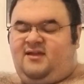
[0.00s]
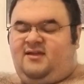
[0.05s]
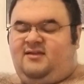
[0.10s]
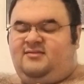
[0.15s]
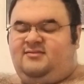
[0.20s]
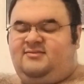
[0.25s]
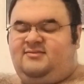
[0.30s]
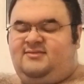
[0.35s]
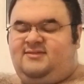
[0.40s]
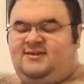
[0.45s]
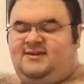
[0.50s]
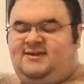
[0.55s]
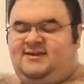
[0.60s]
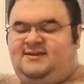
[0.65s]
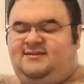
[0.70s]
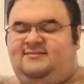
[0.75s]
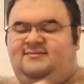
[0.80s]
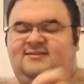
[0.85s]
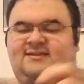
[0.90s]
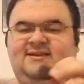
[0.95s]

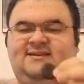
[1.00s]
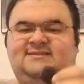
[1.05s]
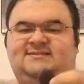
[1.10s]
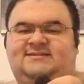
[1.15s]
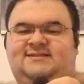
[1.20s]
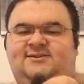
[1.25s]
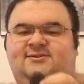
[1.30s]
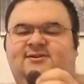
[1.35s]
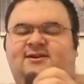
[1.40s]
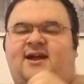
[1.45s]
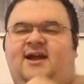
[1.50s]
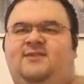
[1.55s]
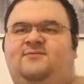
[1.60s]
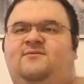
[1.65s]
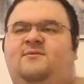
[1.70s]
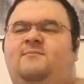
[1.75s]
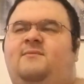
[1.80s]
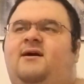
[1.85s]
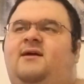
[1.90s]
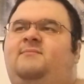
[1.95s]
These here kind of
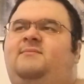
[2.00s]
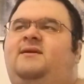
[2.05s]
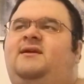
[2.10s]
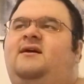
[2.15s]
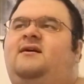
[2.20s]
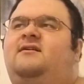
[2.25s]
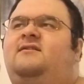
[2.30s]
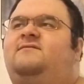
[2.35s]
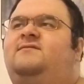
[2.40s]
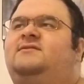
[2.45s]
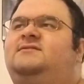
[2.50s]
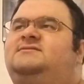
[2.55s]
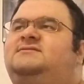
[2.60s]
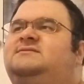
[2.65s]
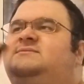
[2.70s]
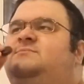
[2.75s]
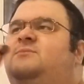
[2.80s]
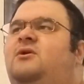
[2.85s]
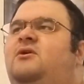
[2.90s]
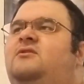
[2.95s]
remind me of a
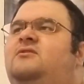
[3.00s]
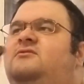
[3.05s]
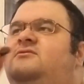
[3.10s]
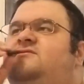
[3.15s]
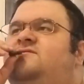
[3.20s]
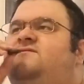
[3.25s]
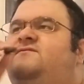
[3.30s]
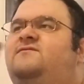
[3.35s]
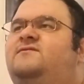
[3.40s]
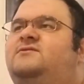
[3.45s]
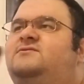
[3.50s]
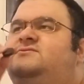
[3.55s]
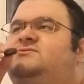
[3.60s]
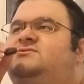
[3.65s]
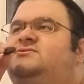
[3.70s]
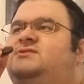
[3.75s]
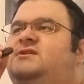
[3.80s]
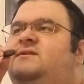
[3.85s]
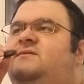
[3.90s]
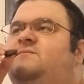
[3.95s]
smaller
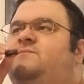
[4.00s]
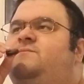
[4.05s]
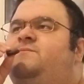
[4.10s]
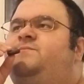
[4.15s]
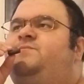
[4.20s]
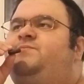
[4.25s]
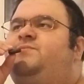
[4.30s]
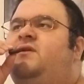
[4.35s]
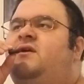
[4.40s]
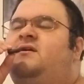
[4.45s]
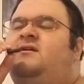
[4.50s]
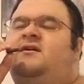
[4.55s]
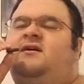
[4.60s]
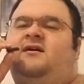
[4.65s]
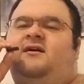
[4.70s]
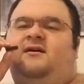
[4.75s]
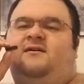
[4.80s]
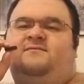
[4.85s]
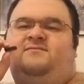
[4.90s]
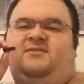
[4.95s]
version
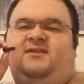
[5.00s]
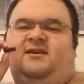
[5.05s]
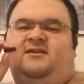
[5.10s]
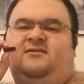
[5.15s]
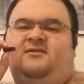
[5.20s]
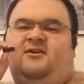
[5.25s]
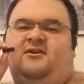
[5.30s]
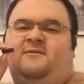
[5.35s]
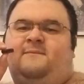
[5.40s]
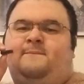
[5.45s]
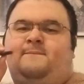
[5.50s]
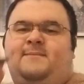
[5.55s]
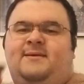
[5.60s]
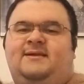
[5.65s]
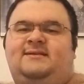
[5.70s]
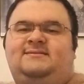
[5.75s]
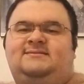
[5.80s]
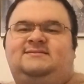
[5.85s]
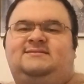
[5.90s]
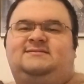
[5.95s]
of there are
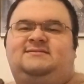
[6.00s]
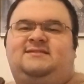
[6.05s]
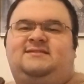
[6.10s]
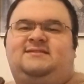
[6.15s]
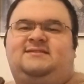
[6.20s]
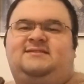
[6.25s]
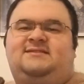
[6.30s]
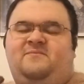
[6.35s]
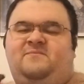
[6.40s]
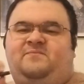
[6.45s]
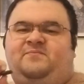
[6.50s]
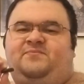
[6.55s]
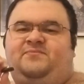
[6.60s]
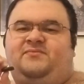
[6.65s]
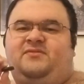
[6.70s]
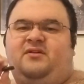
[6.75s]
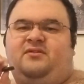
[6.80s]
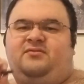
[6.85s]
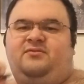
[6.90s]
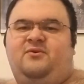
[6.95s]
mints that
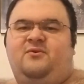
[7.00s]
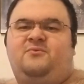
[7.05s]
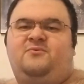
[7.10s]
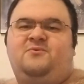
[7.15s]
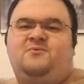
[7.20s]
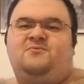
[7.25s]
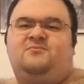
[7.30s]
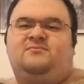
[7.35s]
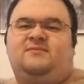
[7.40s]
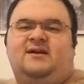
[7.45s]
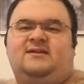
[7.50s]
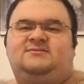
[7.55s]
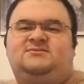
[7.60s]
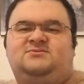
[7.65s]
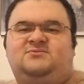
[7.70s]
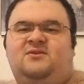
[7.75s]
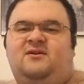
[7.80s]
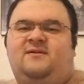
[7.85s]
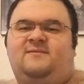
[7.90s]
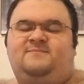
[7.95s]
the local
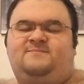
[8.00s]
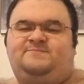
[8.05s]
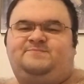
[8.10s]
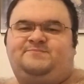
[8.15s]
restaurant